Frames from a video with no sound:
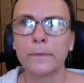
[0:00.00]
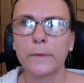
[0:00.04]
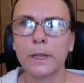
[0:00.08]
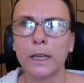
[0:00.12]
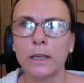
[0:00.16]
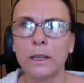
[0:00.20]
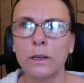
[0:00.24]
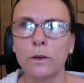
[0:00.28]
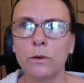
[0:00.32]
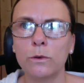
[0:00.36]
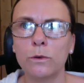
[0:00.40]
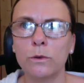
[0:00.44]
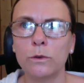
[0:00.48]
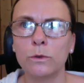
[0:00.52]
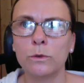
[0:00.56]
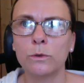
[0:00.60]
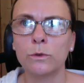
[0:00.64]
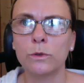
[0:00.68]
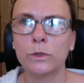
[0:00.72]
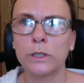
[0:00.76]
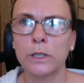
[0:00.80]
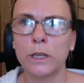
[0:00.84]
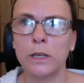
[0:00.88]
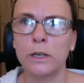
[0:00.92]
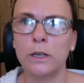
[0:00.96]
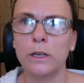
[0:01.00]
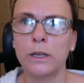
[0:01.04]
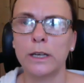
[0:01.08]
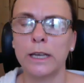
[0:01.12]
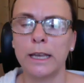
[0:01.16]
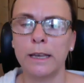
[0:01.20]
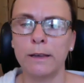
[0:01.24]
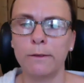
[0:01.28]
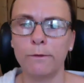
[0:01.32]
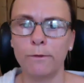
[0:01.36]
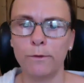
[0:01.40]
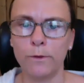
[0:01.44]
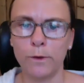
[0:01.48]
You're also
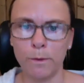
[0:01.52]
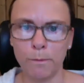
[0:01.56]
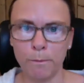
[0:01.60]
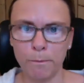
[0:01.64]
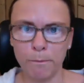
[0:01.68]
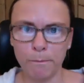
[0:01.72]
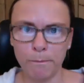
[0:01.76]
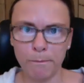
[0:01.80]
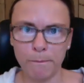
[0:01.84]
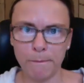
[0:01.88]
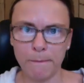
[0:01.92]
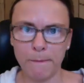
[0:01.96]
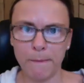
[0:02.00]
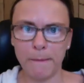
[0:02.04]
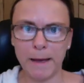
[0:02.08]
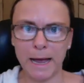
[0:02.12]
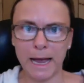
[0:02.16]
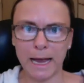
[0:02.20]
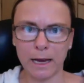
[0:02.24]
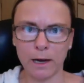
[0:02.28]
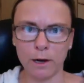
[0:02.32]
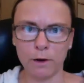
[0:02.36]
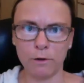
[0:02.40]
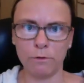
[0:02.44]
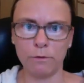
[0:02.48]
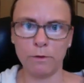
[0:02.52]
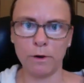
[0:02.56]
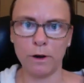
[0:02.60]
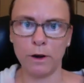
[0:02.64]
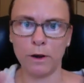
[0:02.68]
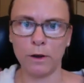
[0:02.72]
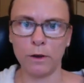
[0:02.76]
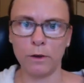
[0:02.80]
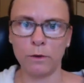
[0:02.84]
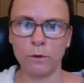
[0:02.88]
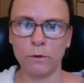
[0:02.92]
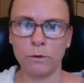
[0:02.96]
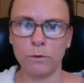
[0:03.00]
looking for
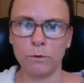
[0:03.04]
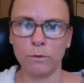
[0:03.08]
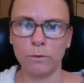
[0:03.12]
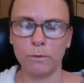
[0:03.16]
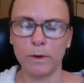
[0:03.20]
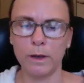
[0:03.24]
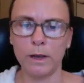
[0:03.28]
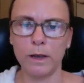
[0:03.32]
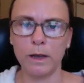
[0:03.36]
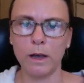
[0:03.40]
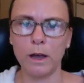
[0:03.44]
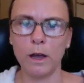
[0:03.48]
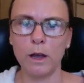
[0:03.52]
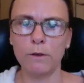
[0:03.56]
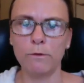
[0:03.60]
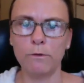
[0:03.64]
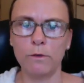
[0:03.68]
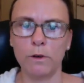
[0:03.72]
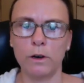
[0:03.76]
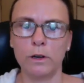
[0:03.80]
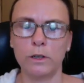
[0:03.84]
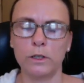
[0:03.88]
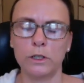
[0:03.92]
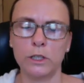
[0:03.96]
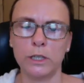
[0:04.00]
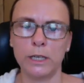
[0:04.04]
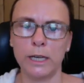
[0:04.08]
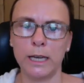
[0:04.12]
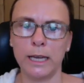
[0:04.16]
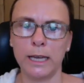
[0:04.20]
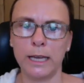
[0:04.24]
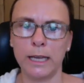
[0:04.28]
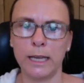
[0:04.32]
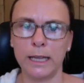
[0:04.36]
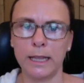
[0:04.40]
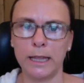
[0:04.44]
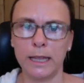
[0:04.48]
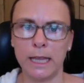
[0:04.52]
macro
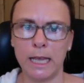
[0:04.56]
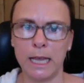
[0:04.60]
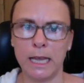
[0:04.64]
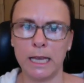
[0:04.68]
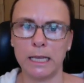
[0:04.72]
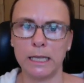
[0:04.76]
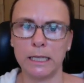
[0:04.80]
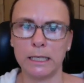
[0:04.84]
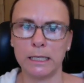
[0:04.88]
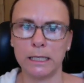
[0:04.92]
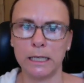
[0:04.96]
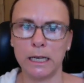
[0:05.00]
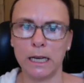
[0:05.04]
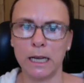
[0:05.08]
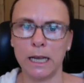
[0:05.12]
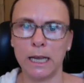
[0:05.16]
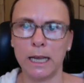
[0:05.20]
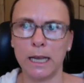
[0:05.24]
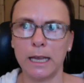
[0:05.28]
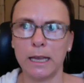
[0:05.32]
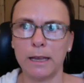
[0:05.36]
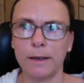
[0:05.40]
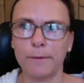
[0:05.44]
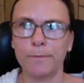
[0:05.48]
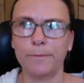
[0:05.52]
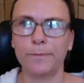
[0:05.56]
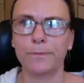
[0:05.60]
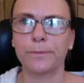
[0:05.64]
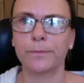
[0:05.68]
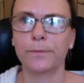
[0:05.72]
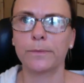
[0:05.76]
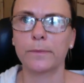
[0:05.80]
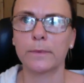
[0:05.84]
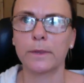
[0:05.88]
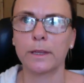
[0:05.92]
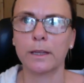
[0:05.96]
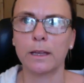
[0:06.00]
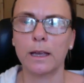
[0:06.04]
overarching things like,
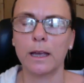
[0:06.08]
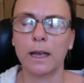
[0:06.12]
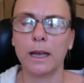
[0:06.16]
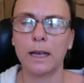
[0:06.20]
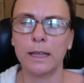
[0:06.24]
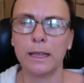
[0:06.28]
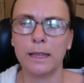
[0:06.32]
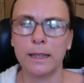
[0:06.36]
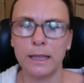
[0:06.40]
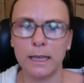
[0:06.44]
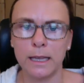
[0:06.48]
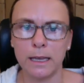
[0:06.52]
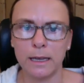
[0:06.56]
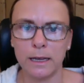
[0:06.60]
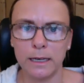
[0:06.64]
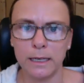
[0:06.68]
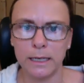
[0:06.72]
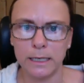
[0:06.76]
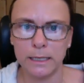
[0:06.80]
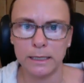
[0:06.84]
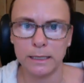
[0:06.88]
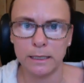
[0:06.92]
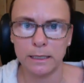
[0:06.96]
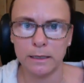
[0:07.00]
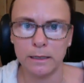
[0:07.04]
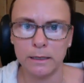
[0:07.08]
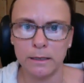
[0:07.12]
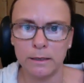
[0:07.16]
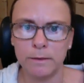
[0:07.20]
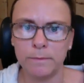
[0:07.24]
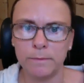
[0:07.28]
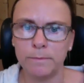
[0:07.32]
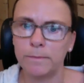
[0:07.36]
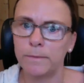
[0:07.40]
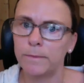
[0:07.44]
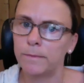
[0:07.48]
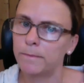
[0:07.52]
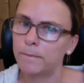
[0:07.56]
I think I need to
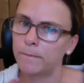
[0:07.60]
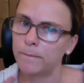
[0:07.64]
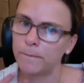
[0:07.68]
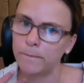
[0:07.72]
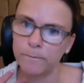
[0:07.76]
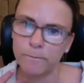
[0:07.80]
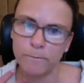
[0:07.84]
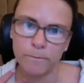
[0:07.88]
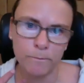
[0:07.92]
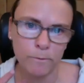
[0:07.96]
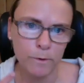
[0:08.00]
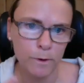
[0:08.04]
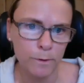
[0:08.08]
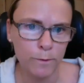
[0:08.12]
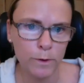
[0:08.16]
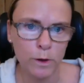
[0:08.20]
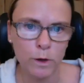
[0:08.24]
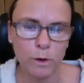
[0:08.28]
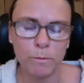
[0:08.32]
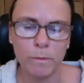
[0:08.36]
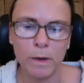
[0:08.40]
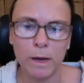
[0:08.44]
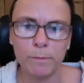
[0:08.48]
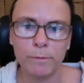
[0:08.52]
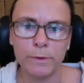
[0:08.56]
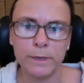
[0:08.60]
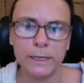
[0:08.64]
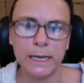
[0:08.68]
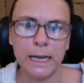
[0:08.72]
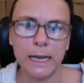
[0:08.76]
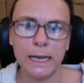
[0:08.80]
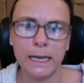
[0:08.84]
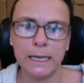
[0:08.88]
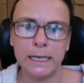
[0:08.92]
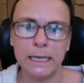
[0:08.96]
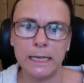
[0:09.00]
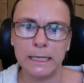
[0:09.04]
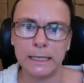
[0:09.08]
review my
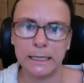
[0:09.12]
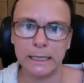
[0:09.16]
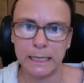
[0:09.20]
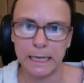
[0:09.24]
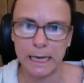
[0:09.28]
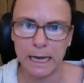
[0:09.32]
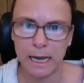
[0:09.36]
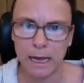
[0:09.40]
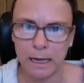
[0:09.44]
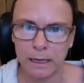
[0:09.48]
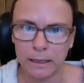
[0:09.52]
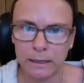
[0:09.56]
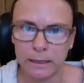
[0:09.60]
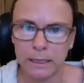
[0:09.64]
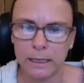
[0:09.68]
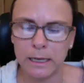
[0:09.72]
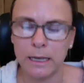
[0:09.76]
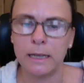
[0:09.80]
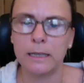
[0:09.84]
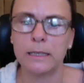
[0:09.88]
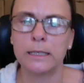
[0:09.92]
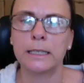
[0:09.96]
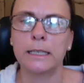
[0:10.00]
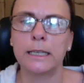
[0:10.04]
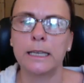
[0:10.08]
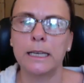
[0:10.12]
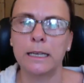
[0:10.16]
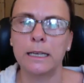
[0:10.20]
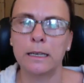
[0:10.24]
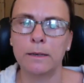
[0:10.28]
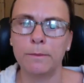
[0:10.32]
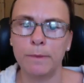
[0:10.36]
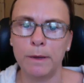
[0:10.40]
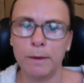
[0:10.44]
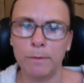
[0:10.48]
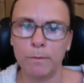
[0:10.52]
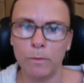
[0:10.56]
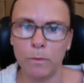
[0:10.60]
protagonist and get under her skin a
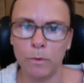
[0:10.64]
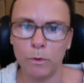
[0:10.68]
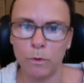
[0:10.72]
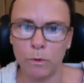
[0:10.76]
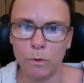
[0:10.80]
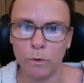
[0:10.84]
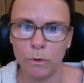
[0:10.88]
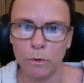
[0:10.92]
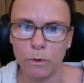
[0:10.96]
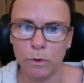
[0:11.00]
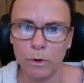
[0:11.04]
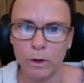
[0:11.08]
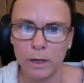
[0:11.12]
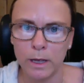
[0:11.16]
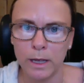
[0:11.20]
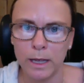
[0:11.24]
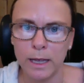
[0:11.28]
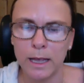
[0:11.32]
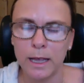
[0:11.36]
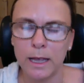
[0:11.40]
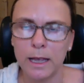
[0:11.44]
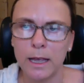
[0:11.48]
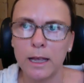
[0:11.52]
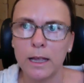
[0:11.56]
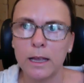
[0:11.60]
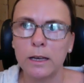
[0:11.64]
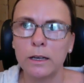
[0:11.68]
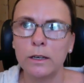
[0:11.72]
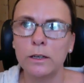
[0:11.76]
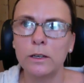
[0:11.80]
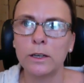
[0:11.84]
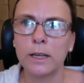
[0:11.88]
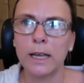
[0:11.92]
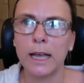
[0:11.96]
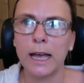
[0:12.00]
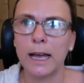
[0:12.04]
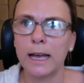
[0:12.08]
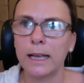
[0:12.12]
bit more,
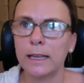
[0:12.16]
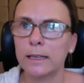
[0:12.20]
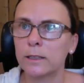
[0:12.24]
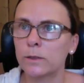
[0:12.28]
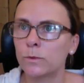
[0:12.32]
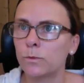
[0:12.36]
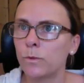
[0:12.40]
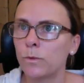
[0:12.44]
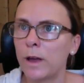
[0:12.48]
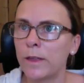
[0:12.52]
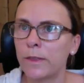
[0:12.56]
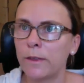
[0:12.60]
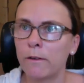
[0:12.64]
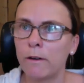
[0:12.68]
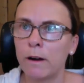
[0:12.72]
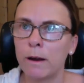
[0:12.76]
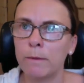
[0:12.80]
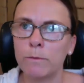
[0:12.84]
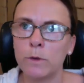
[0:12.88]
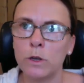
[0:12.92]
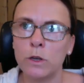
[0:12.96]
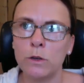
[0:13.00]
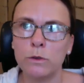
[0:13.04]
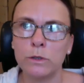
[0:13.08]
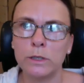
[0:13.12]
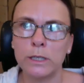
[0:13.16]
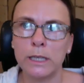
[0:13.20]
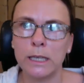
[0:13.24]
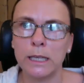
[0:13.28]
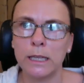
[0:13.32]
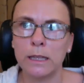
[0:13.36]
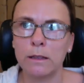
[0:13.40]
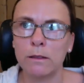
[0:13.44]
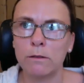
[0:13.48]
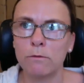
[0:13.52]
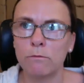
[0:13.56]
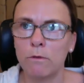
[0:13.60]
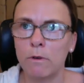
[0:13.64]
look at whether I'm
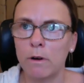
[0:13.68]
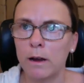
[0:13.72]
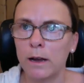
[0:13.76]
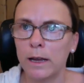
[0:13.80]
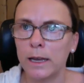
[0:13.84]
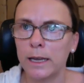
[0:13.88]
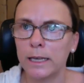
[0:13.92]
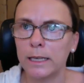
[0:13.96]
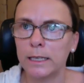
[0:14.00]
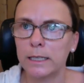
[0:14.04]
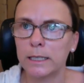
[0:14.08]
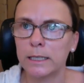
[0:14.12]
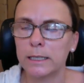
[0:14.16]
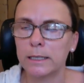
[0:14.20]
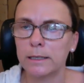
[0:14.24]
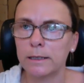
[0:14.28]
using the right